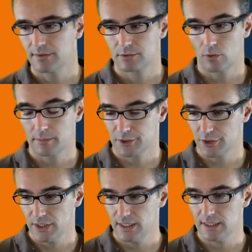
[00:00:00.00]
virtual
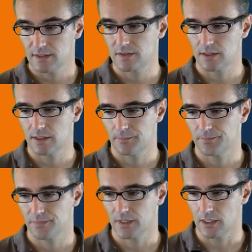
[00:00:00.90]
machine is the
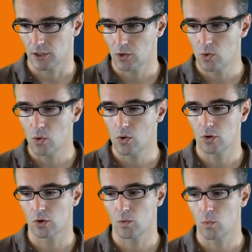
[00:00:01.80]

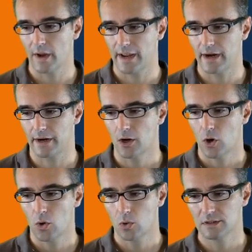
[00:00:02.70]
core where
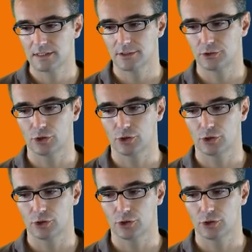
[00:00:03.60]
all the